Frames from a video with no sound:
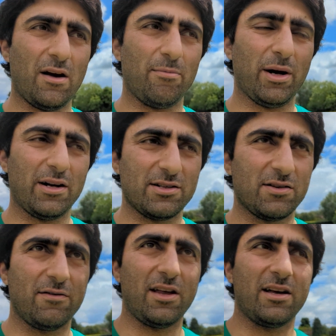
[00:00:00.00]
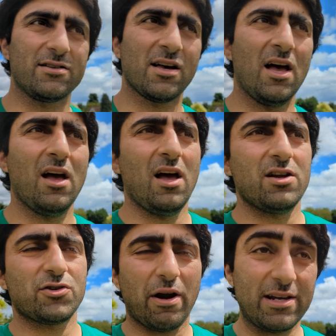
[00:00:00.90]
punnets of these,
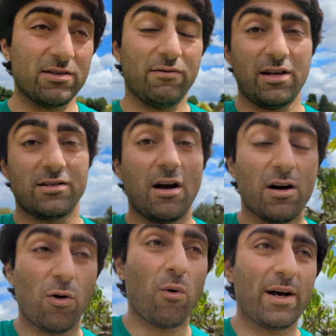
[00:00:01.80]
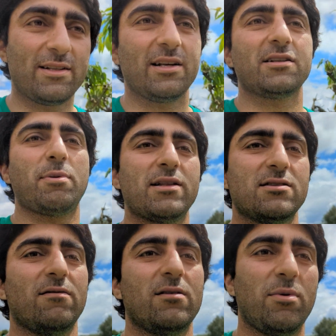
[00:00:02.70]
trays of these. They are quite
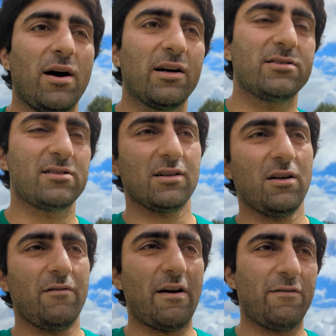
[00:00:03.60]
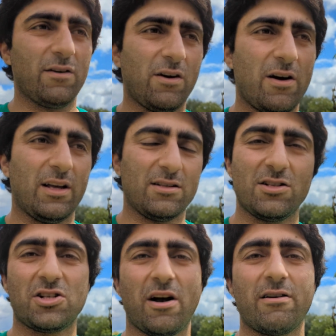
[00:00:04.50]
expensive to buy because there's a lot of effort going into
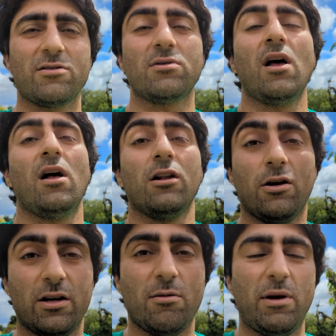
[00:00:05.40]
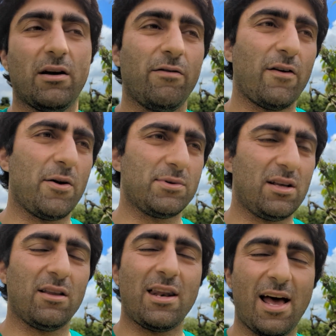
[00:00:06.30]
cherries. A lot of the bigger farms
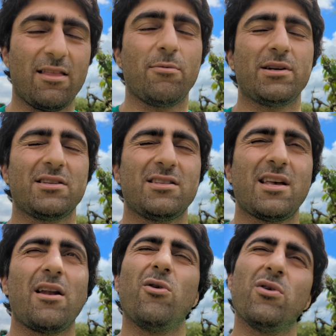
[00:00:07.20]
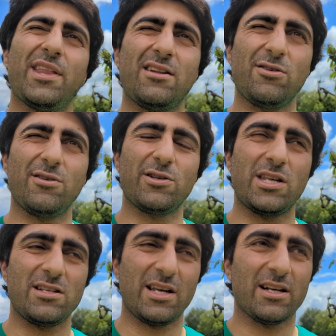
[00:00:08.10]
either net them, as I said, or they do use
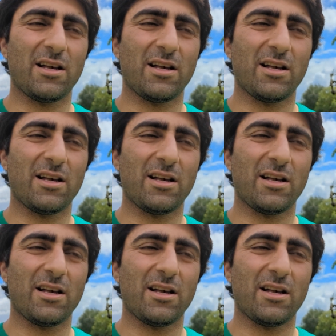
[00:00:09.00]
these